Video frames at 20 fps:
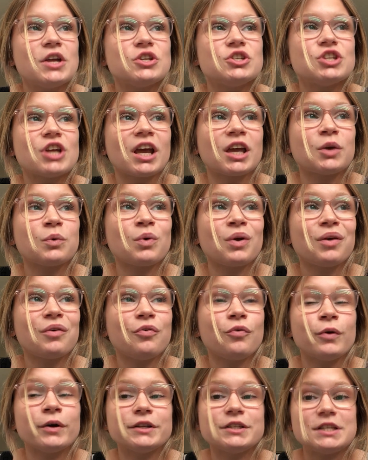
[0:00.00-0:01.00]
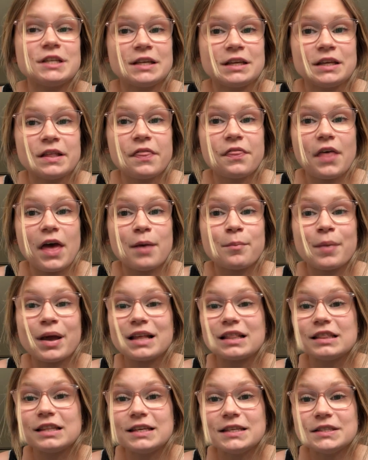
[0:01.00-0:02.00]
January 14th and my
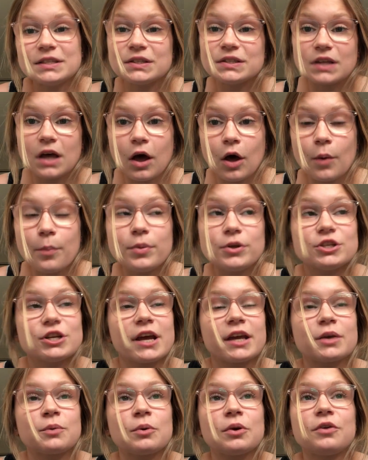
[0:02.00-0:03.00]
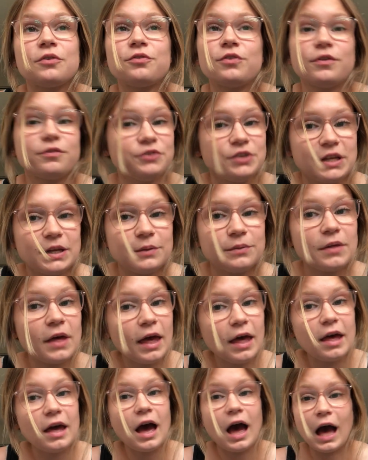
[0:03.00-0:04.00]
lease is up January 15th.
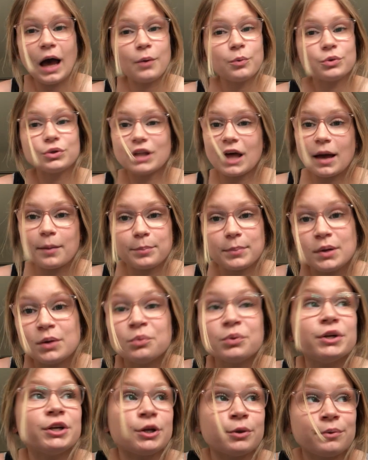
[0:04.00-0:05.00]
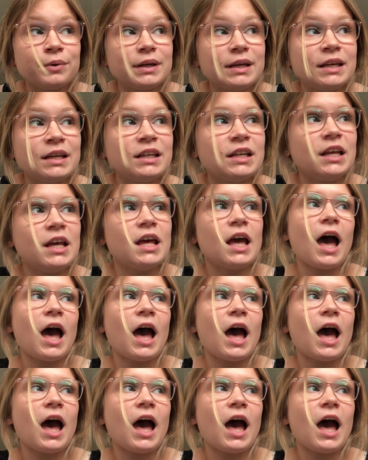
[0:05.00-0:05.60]
I will not be renewing it.